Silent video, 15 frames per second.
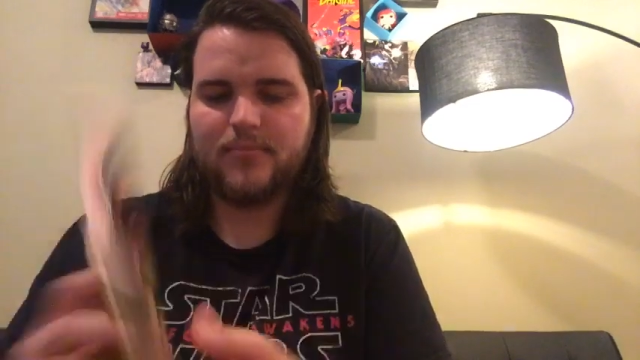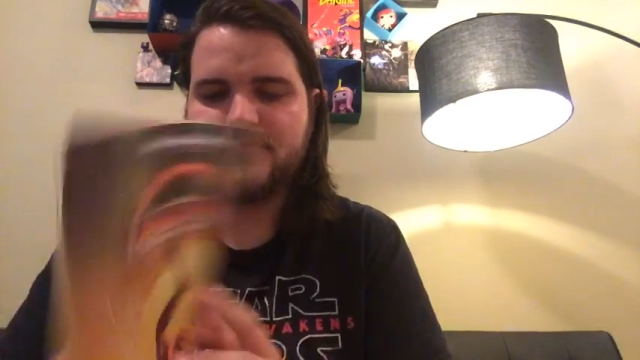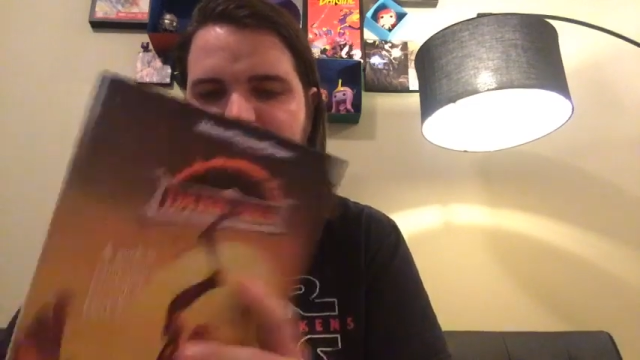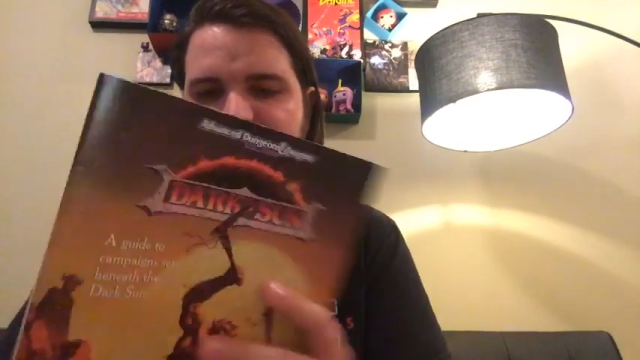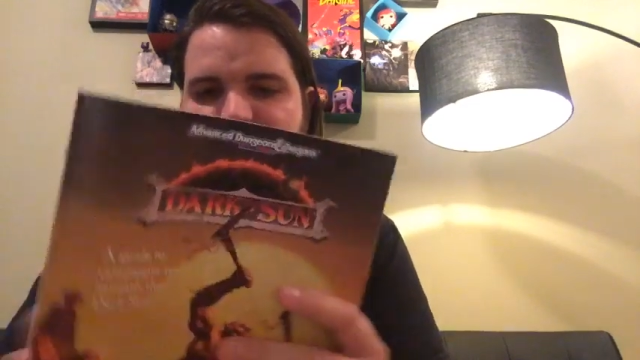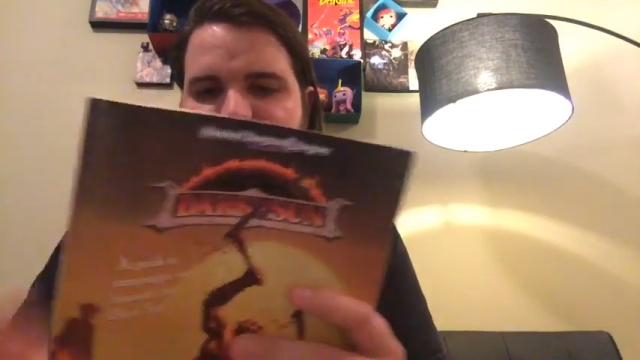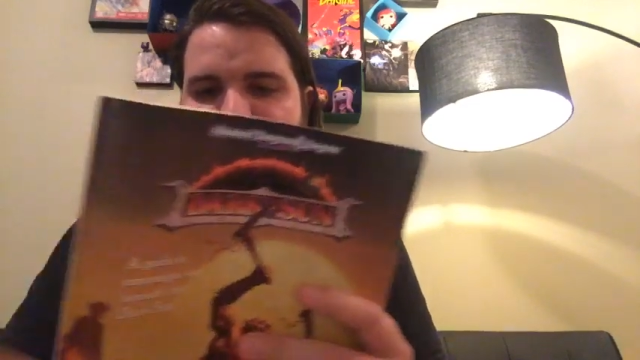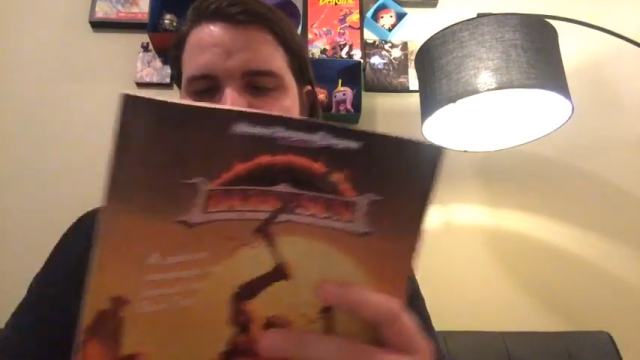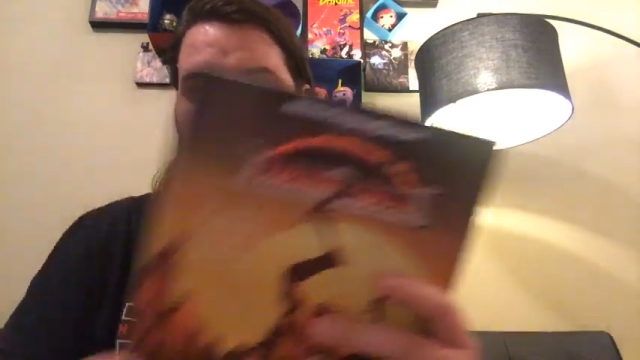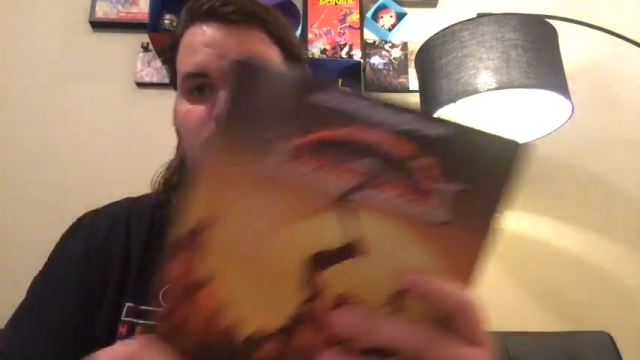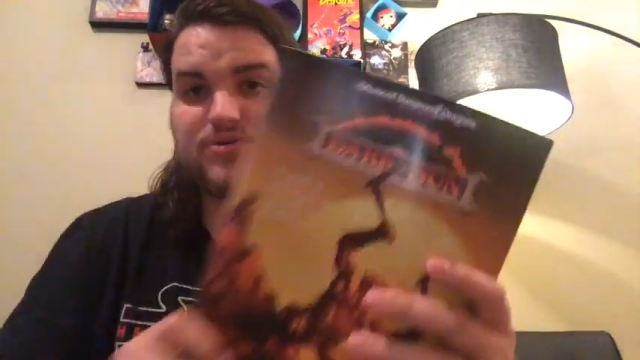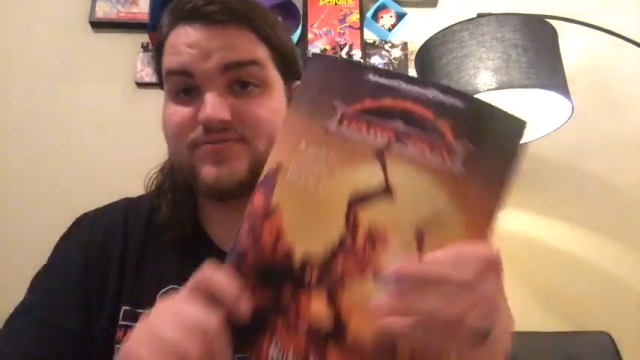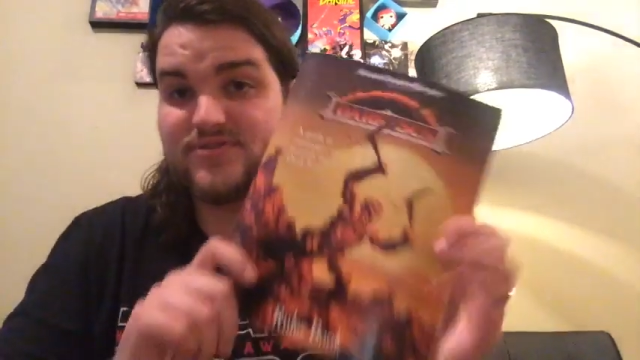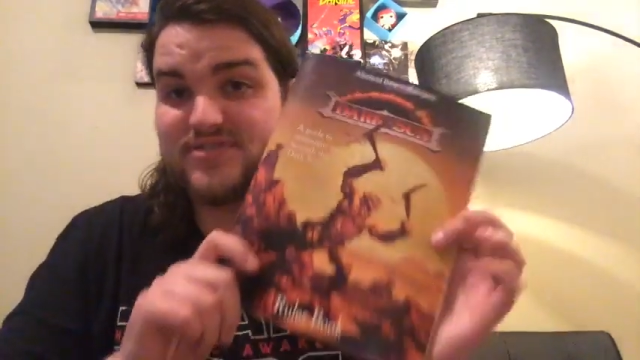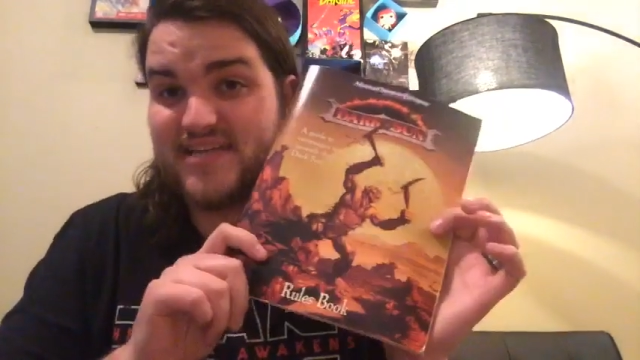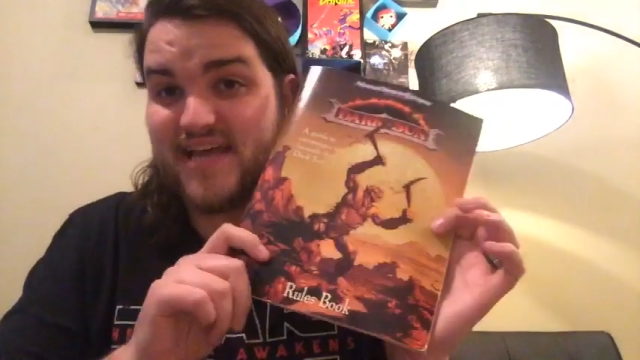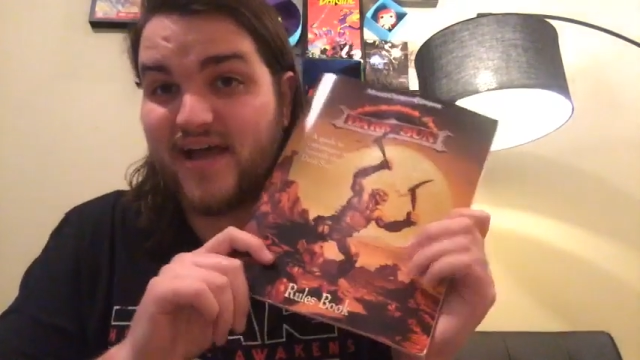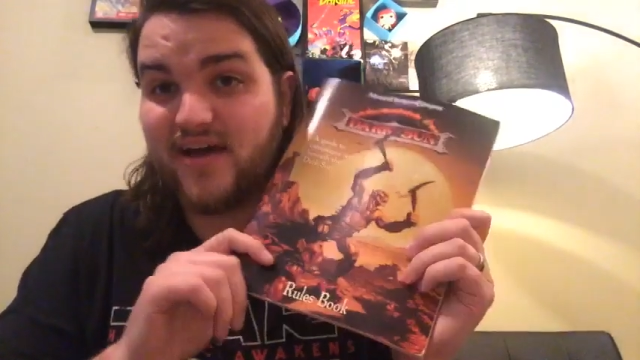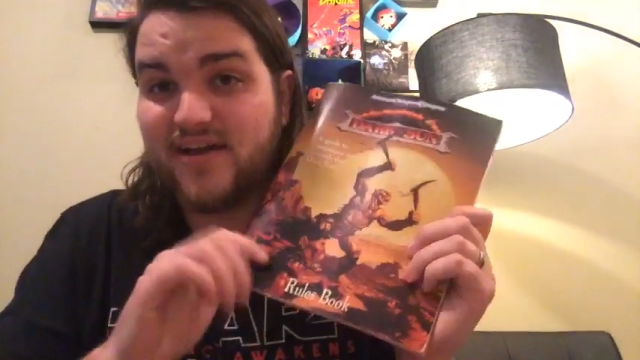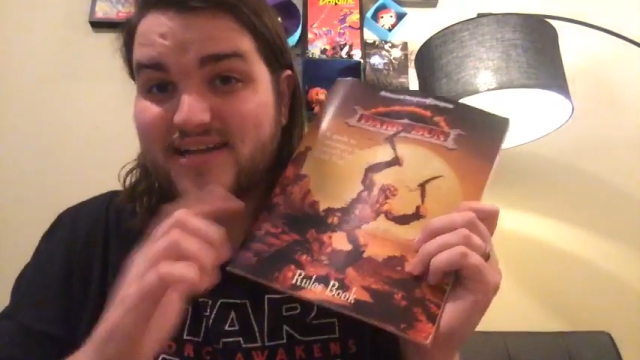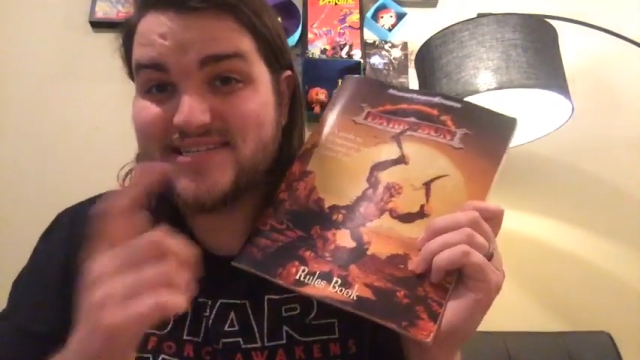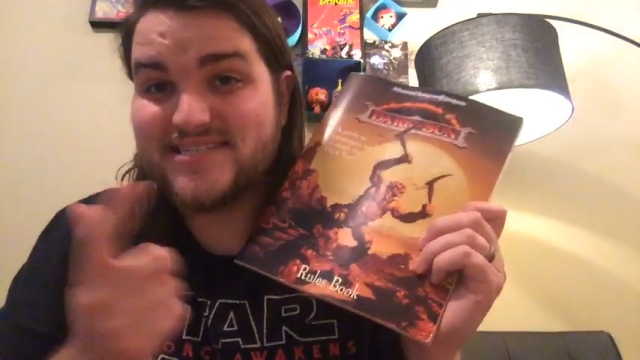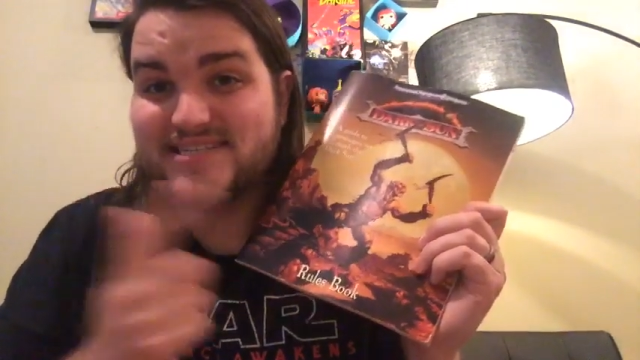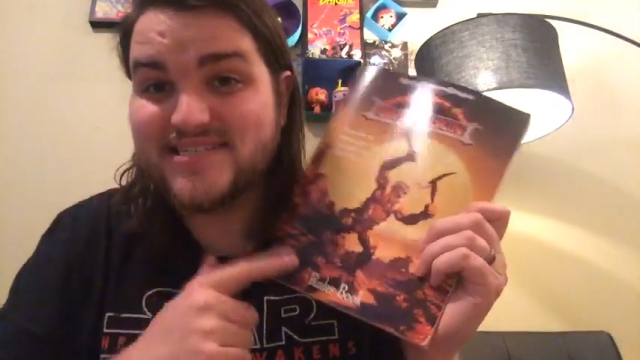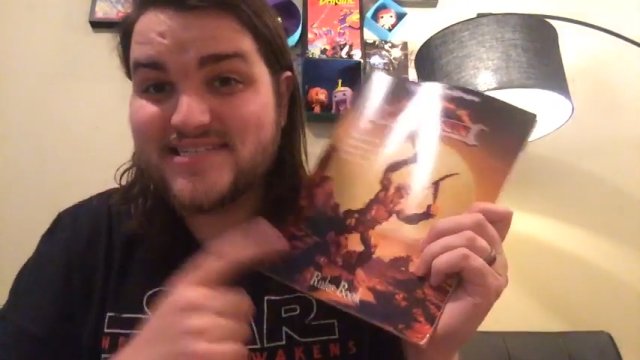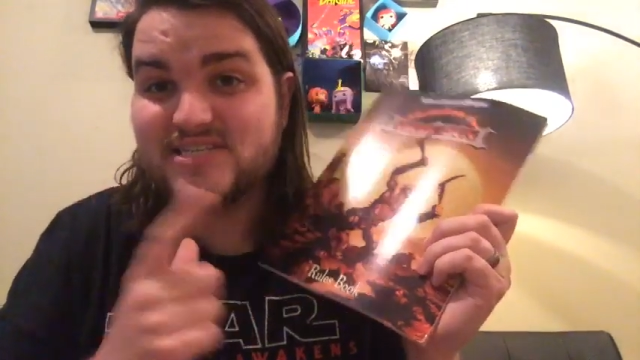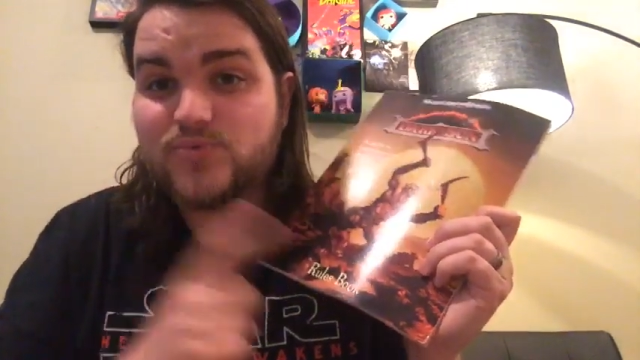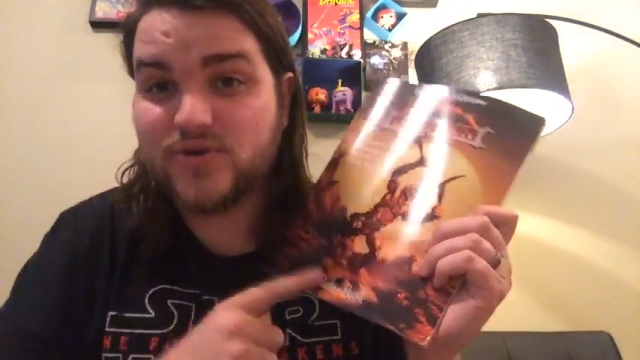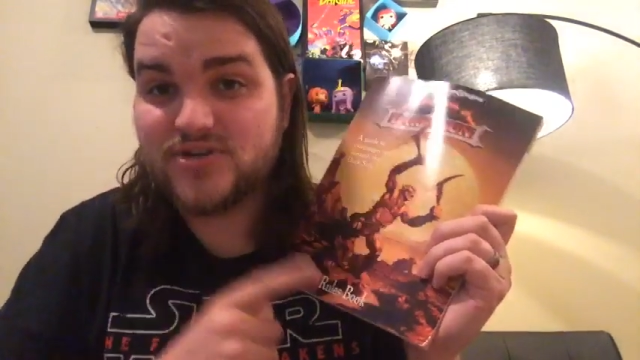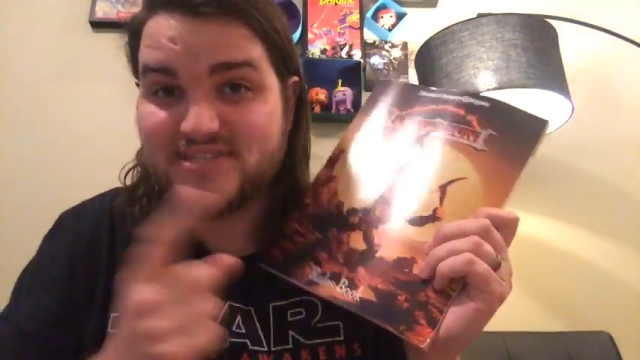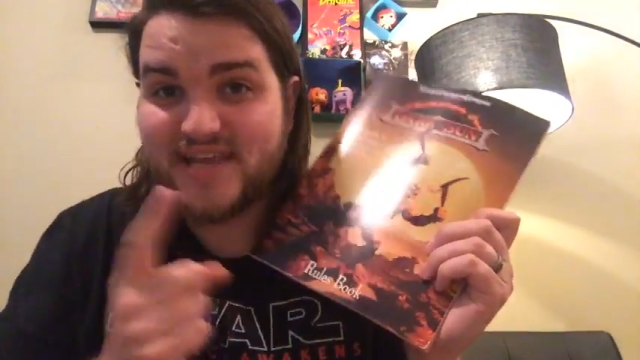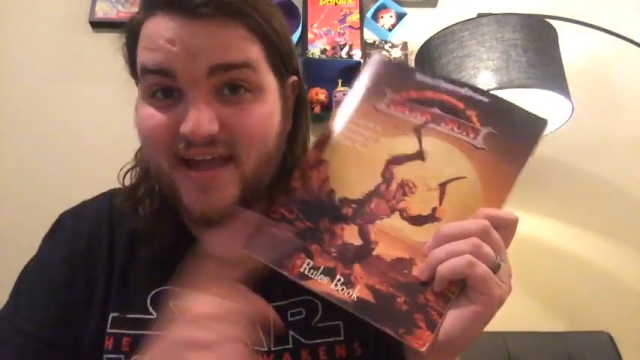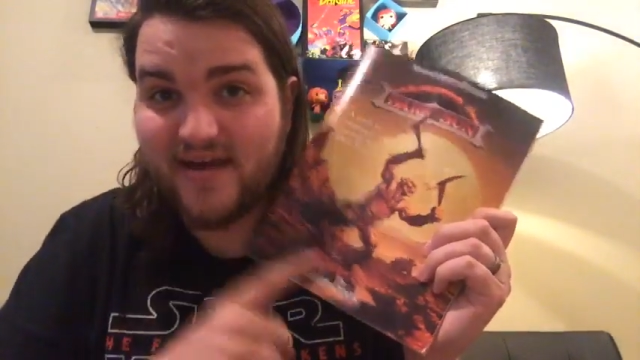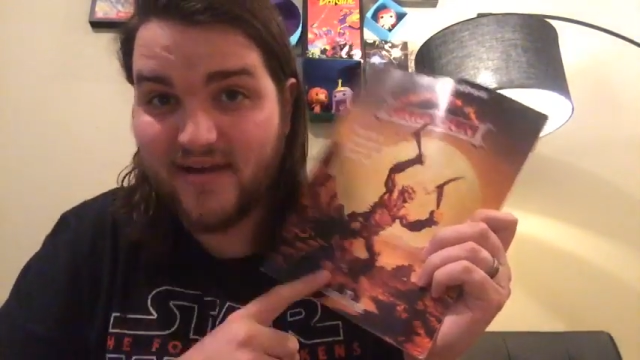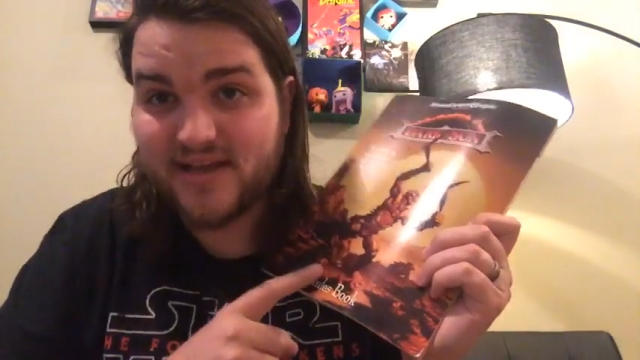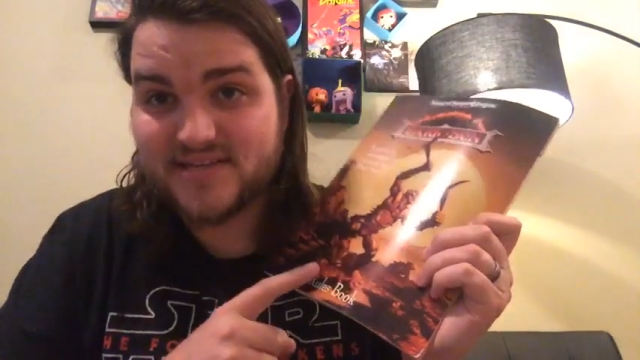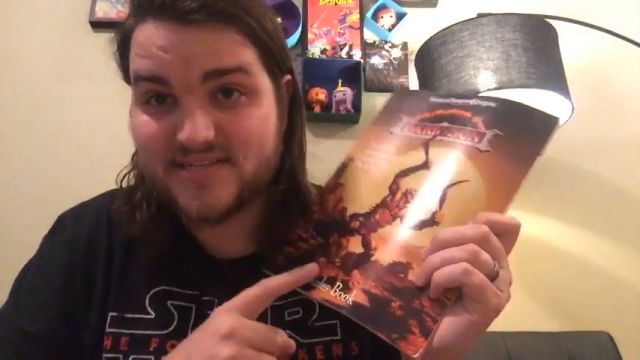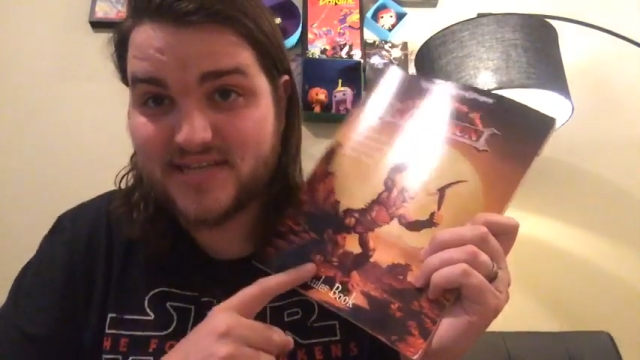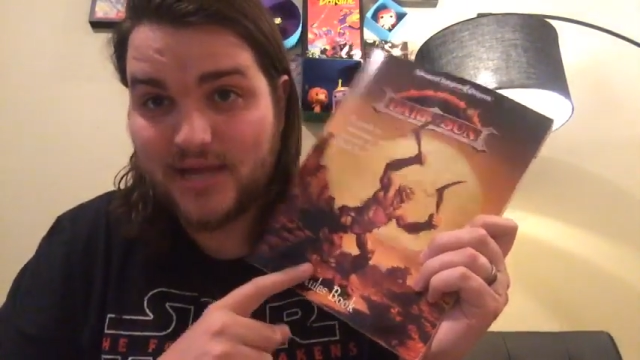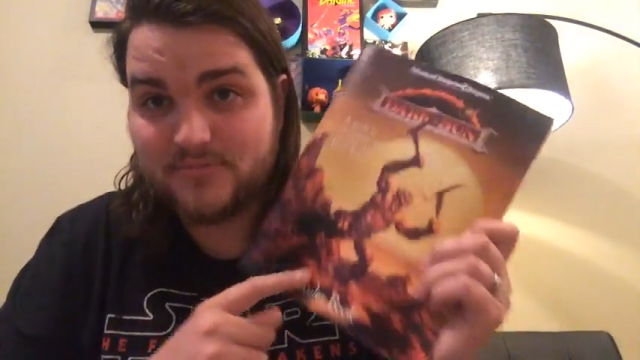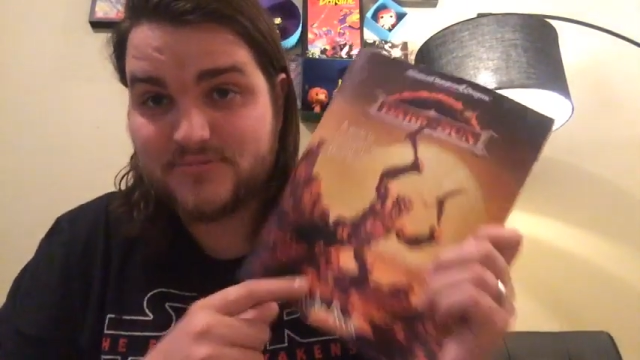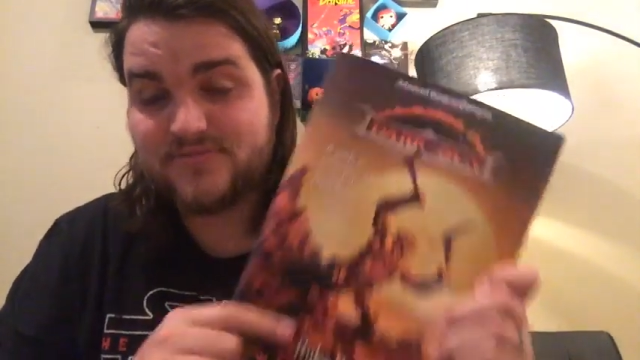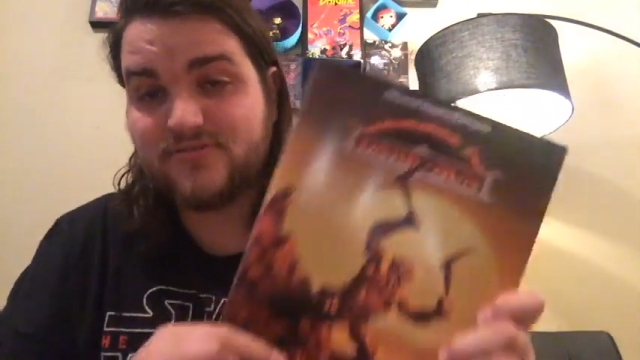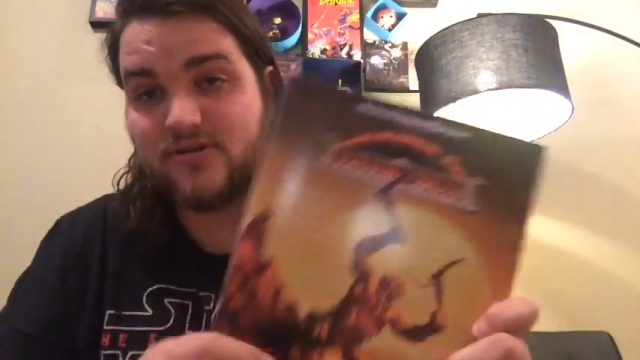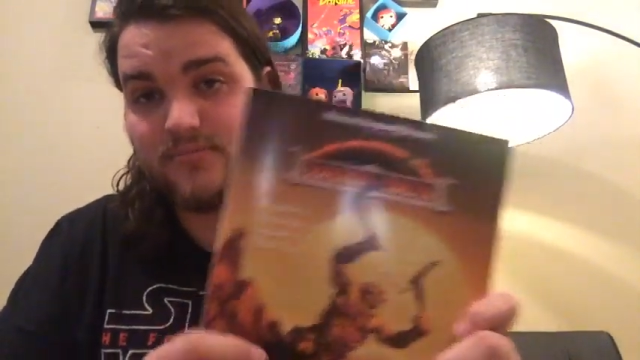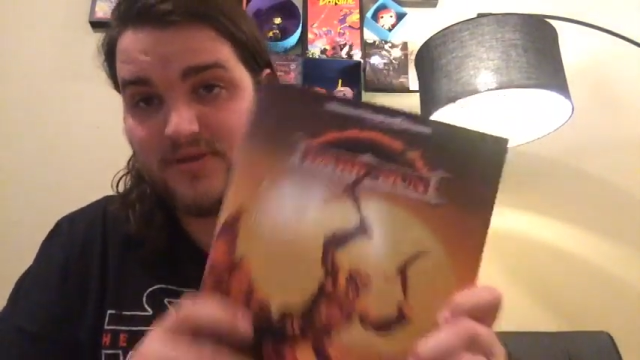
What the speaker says: The different rules for psionics. This is where psionics comes from.